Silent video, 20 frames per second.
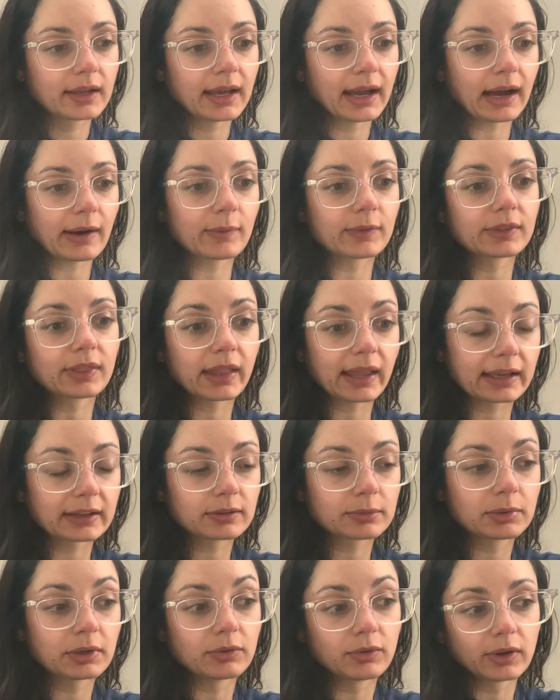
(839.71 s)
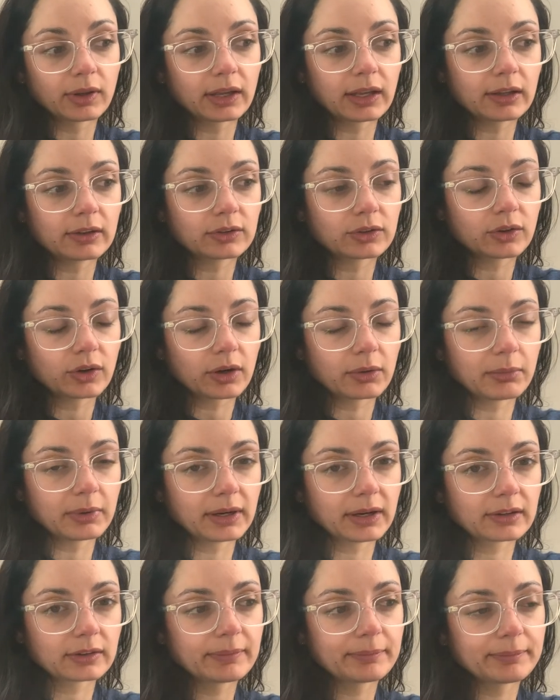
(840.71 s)
I would like to be really into her
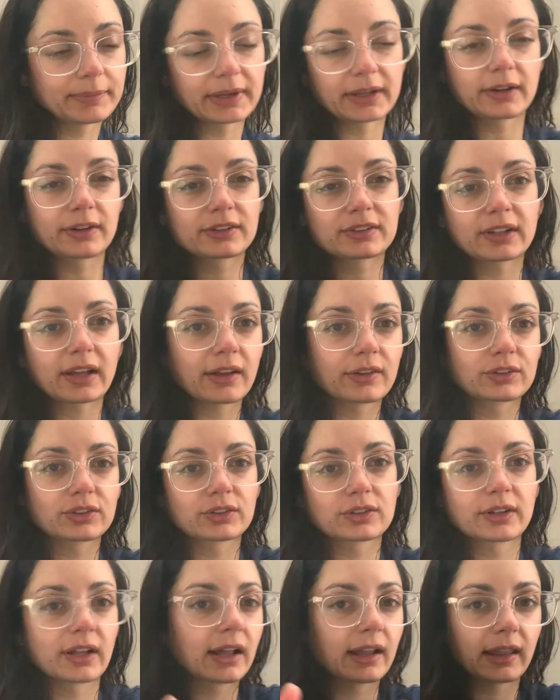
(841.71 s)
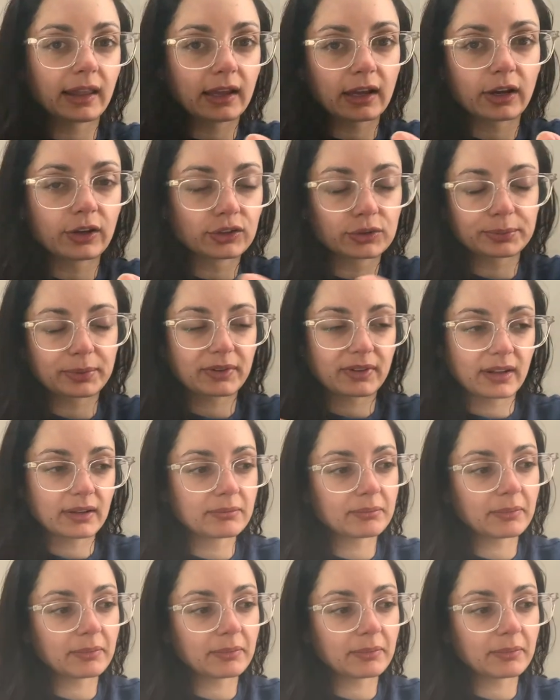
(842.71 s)
books, but her style is just not like 100%